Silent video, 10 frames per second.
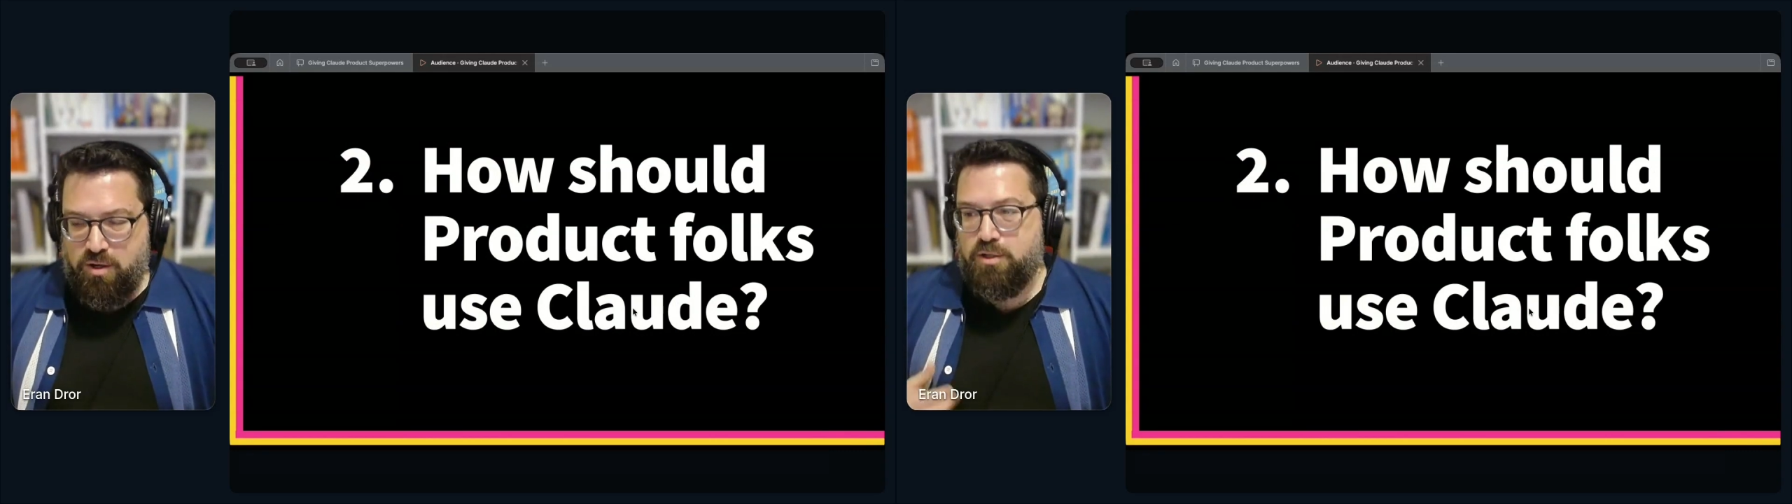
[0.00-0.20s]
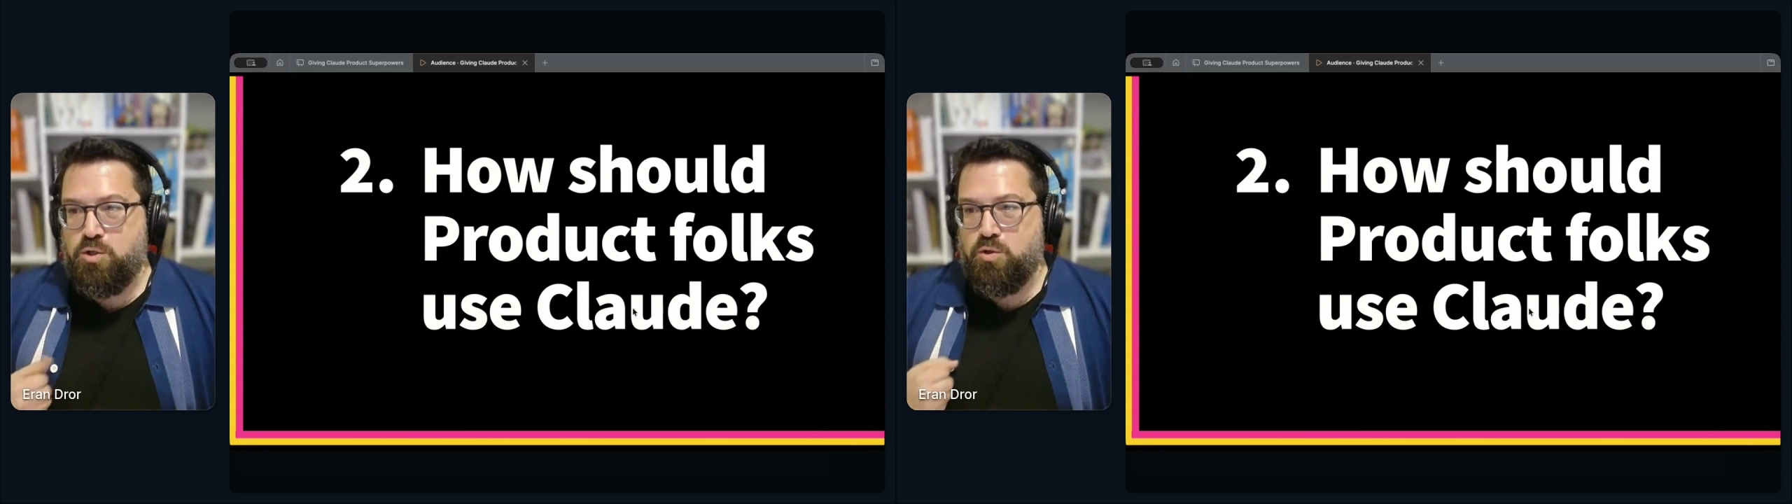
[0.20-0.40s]

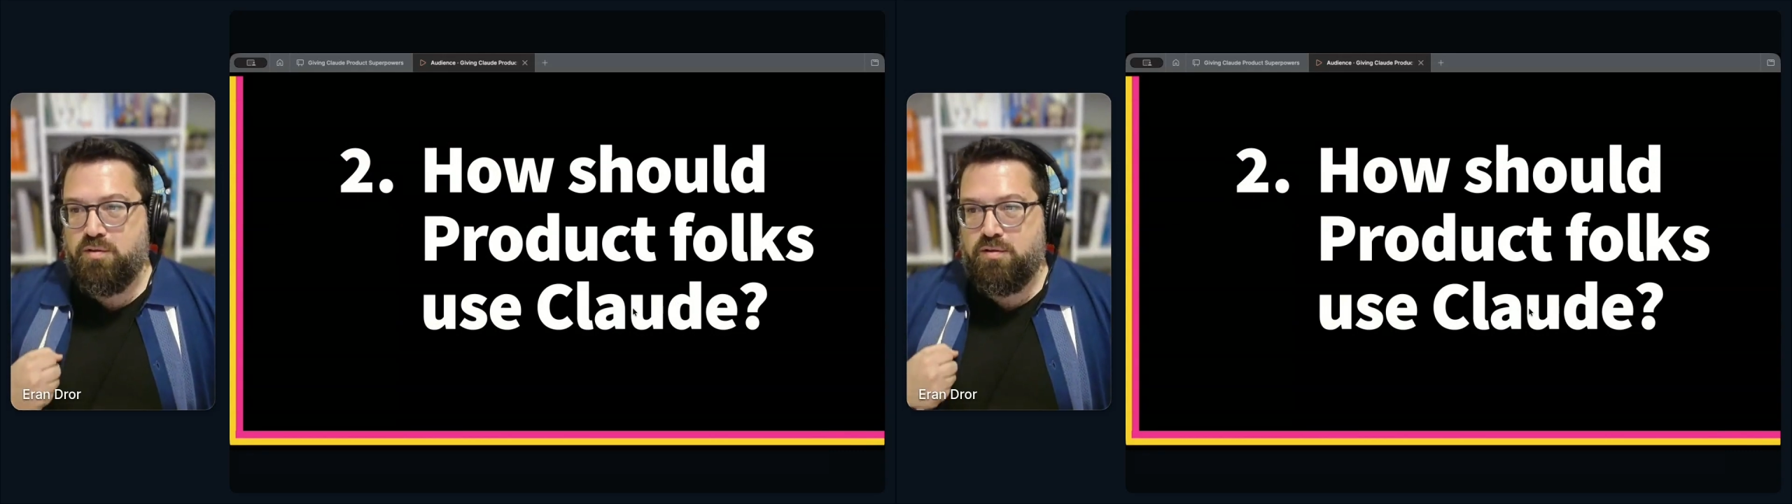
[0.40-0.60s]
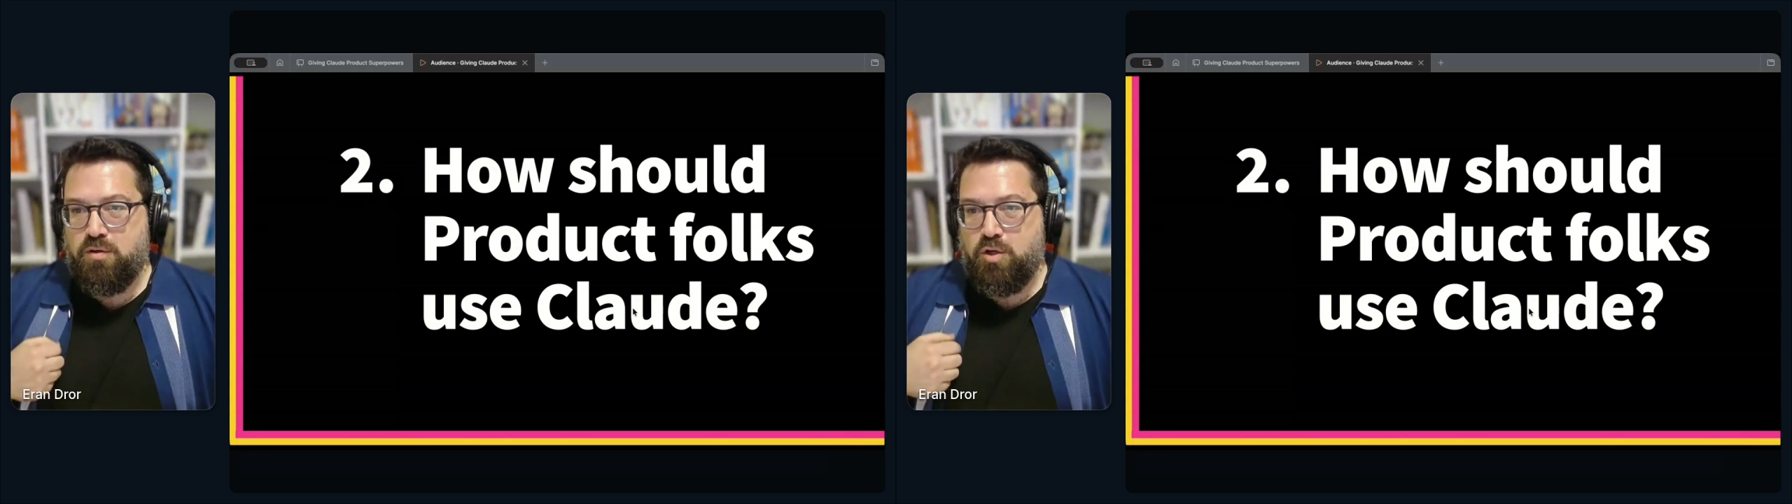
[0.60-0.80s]
and to
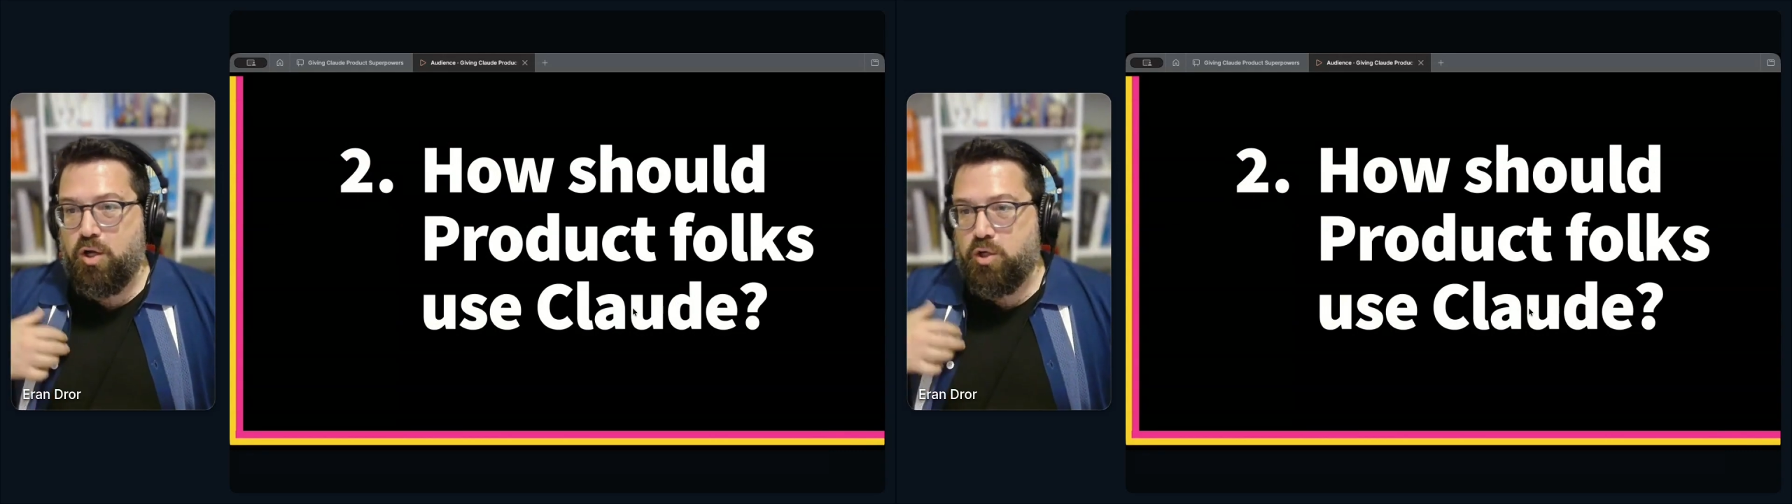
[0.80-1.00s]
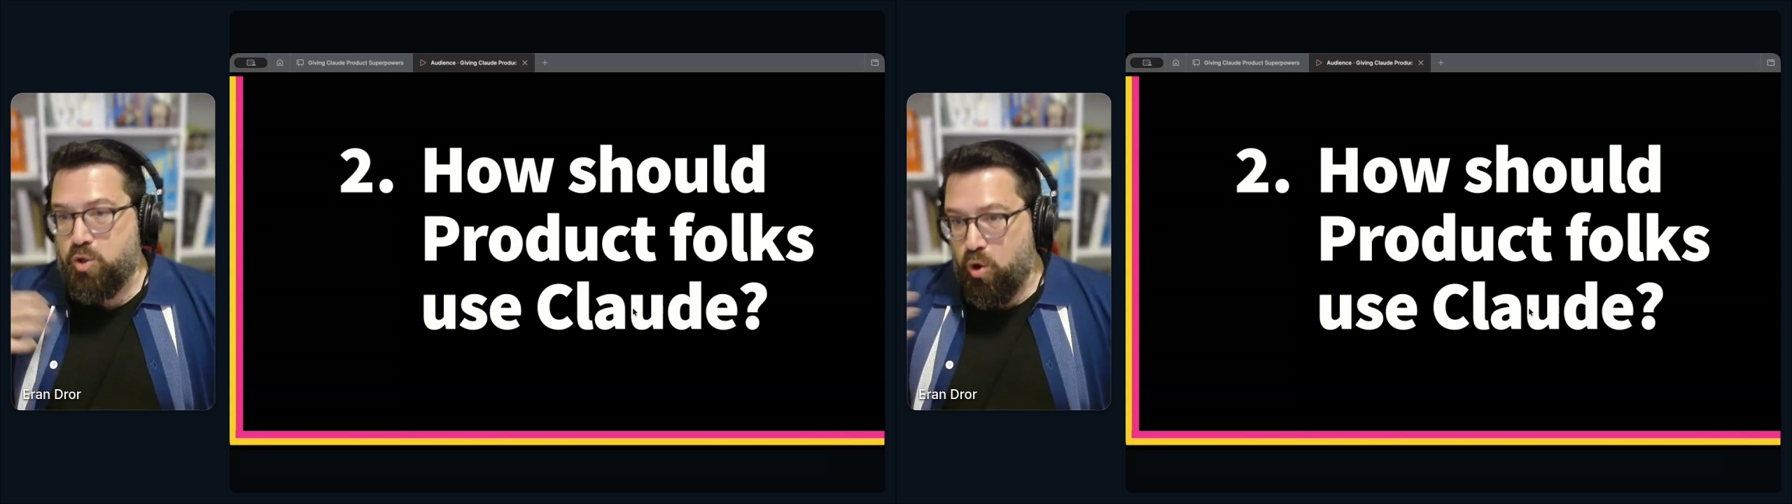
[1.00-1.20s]
use
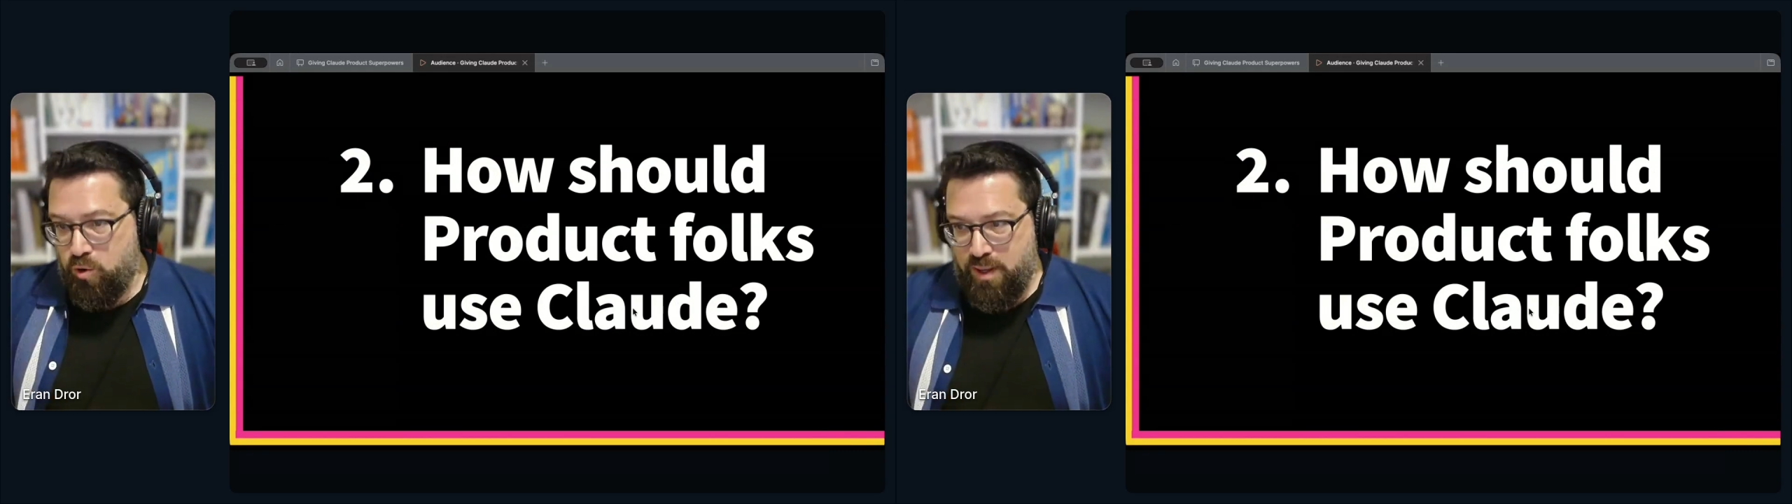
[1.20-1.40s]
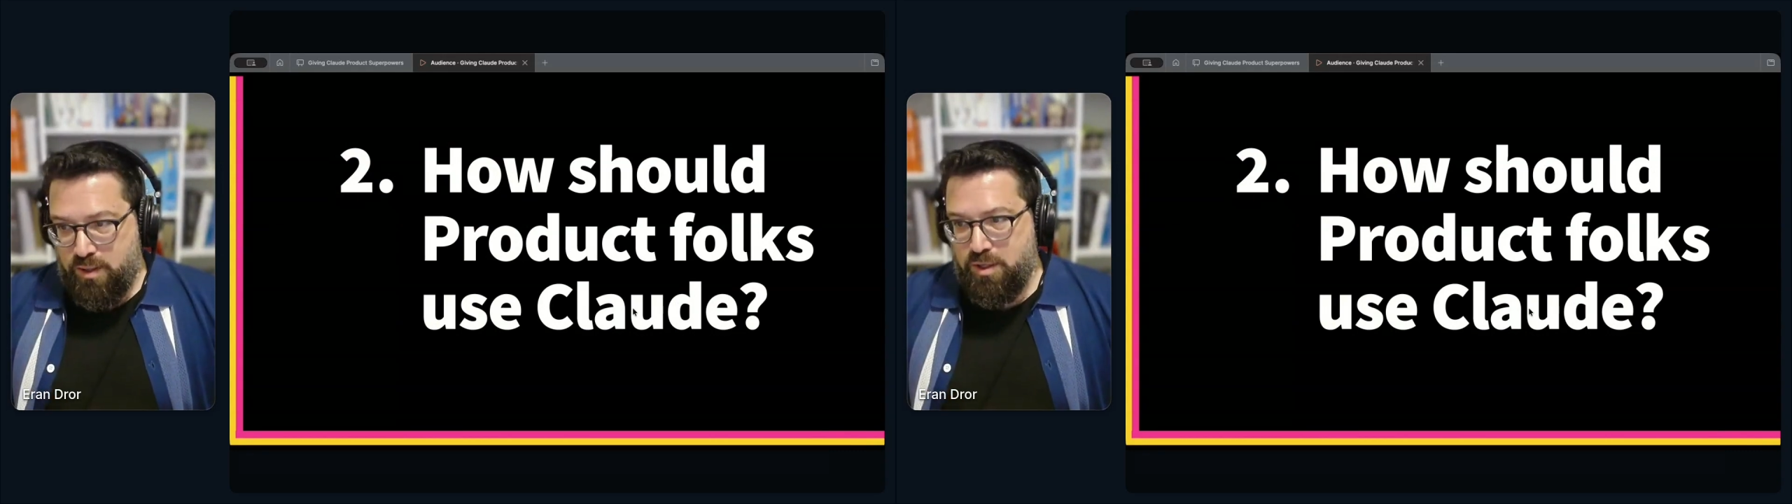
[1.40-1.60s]
Claude Code
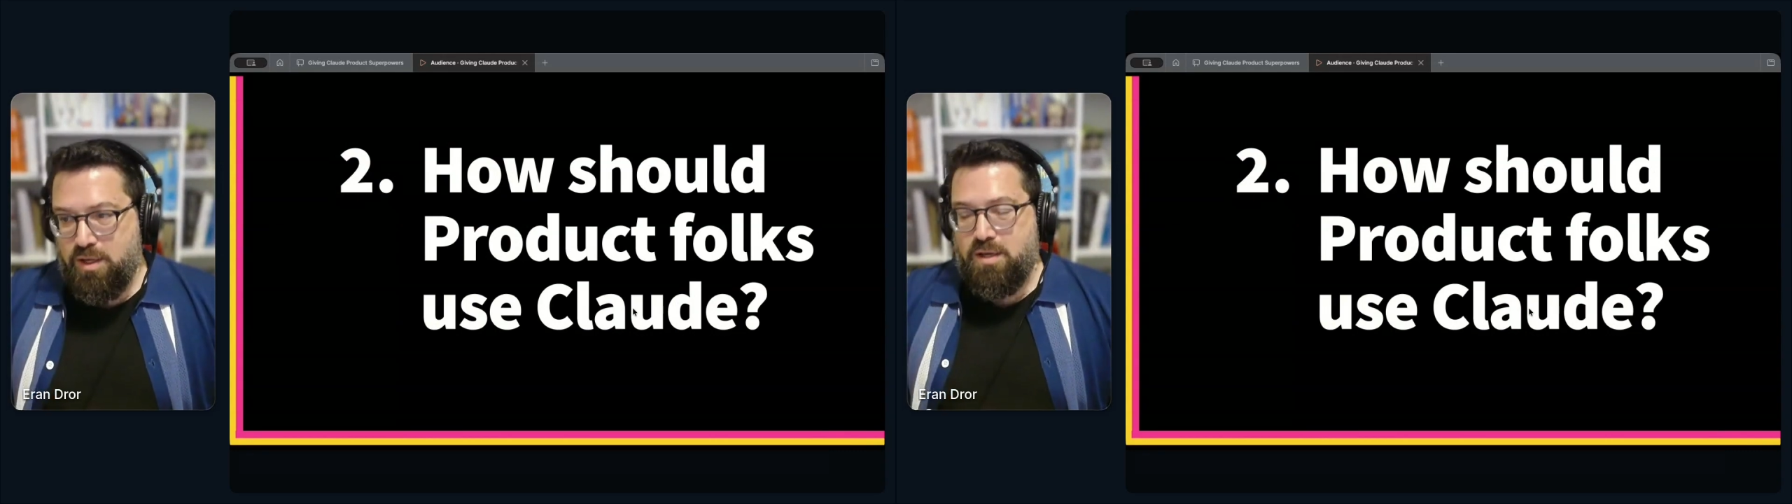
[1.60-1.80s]
better.